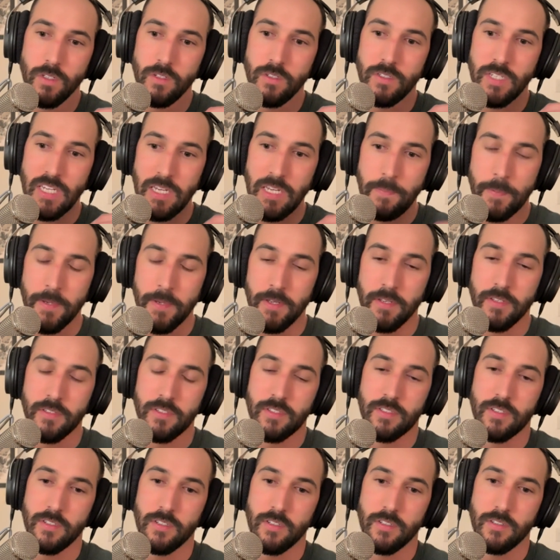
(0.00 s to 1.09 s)

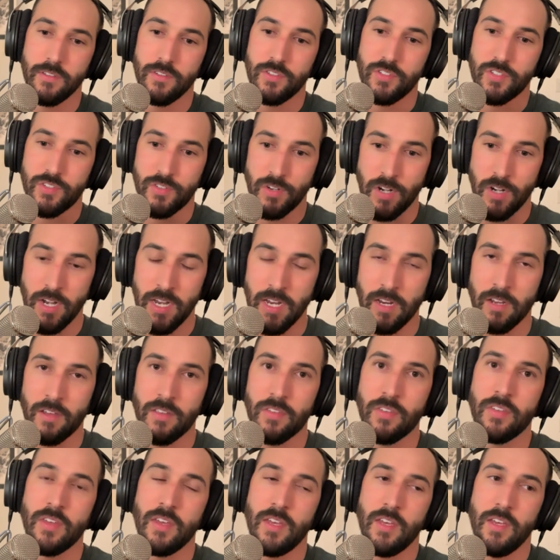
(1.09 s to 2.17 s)
deepest
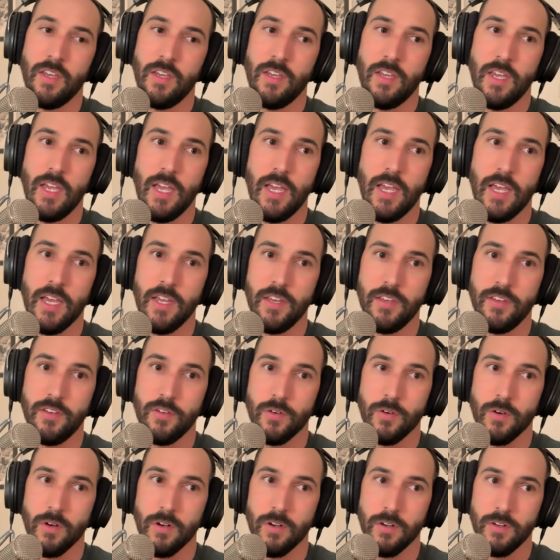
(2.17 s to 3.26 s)
strength and
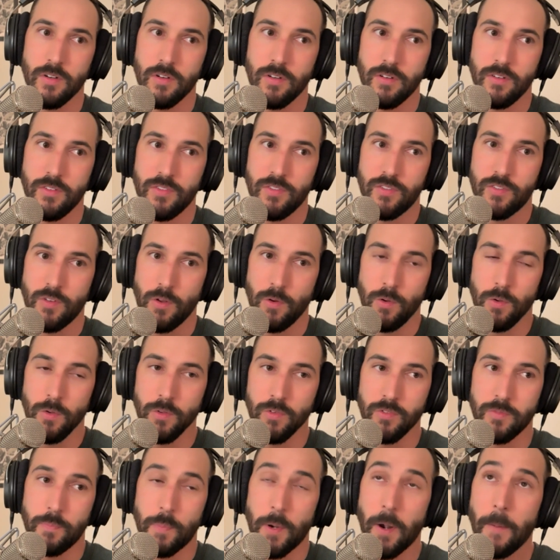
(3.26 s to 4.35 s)
your
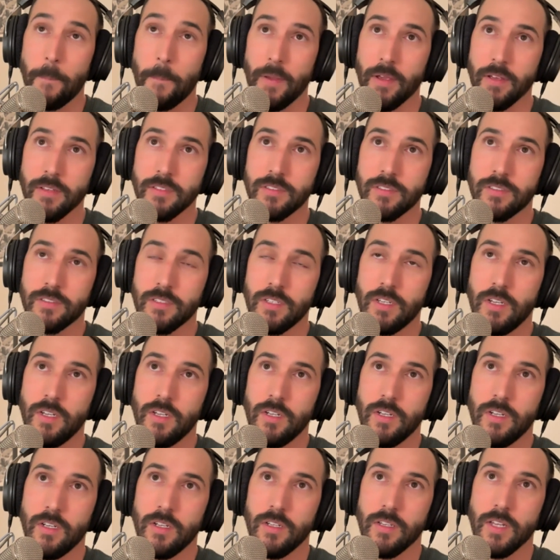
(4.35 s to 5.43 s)
soul's purpose
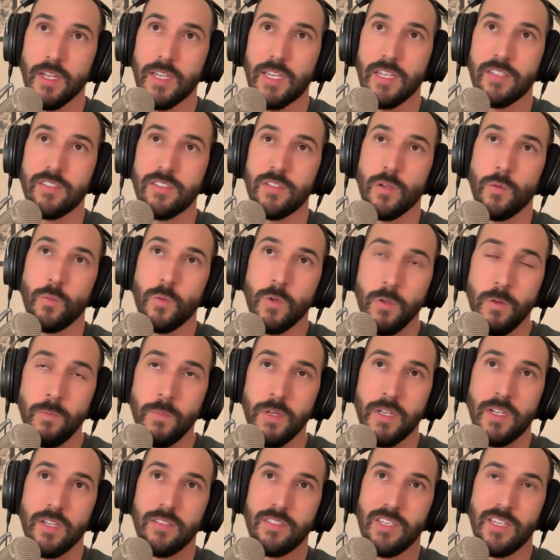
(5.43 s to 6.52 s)
like it's a wound
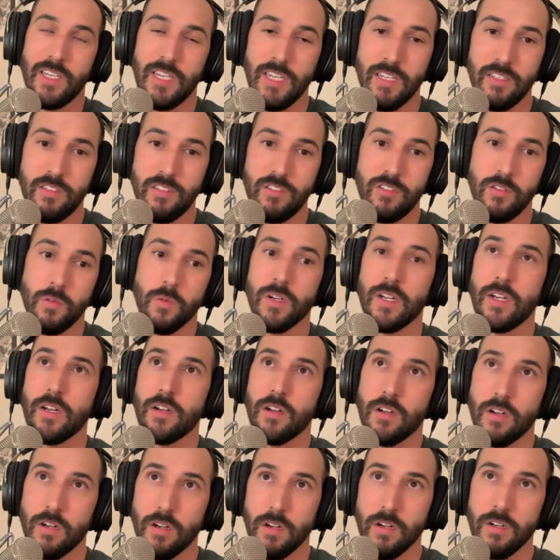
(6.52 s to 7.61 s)
because it hits you where it
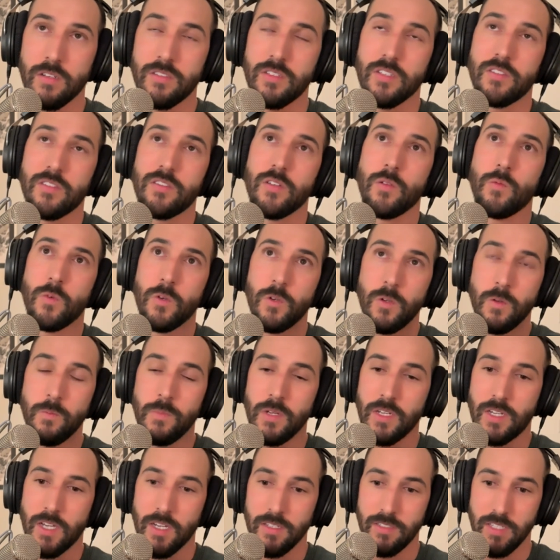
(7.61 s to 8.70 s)
hurts it's a wound
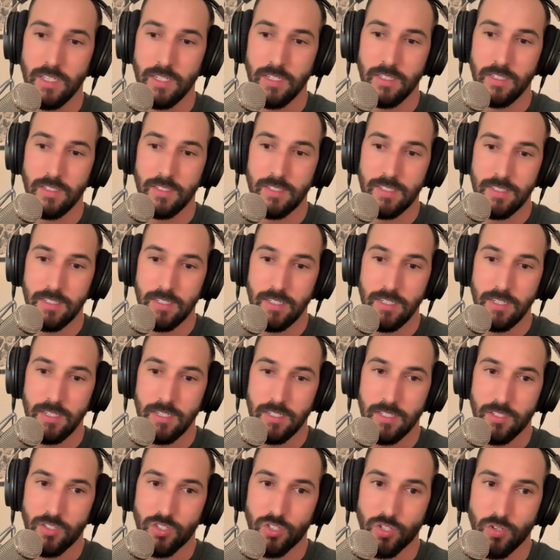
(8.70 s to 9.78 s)
because it
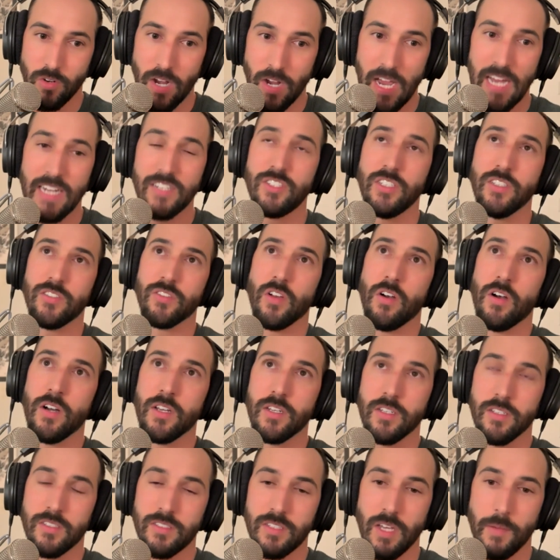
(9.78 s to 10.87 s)
scratches
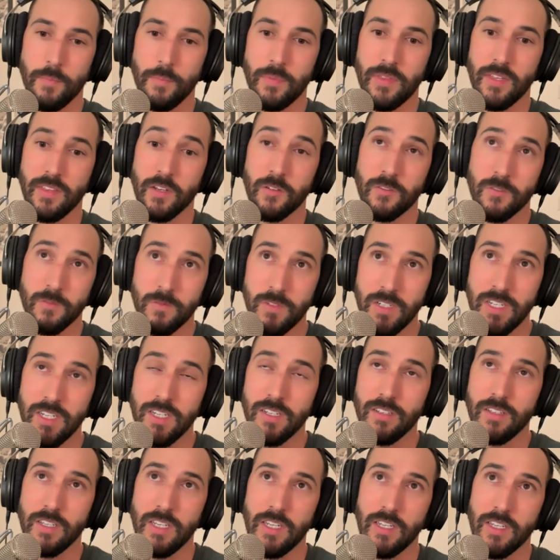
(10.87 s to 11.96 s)
onto something that
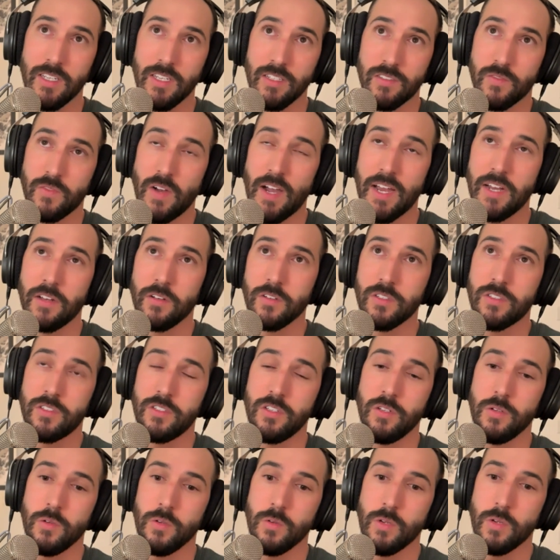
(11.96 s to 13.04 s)
really is vital
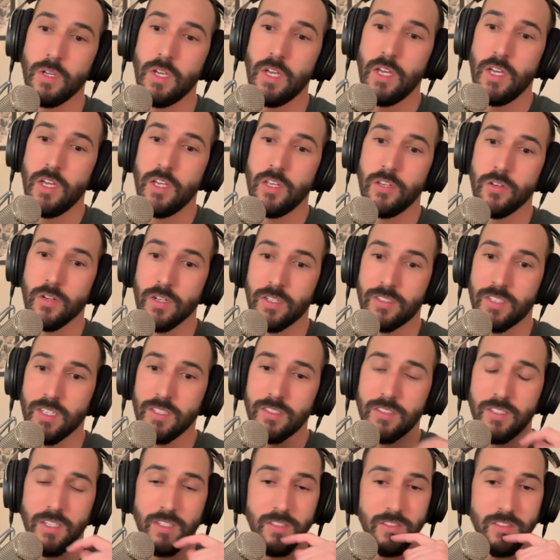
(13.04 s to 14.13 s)
to your
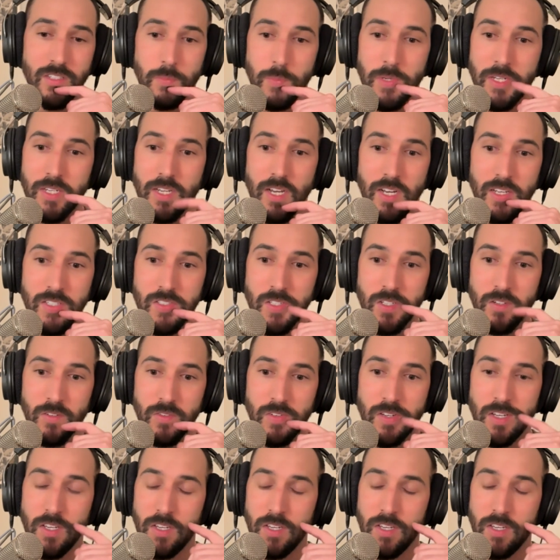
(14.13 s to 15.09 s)
existence and because of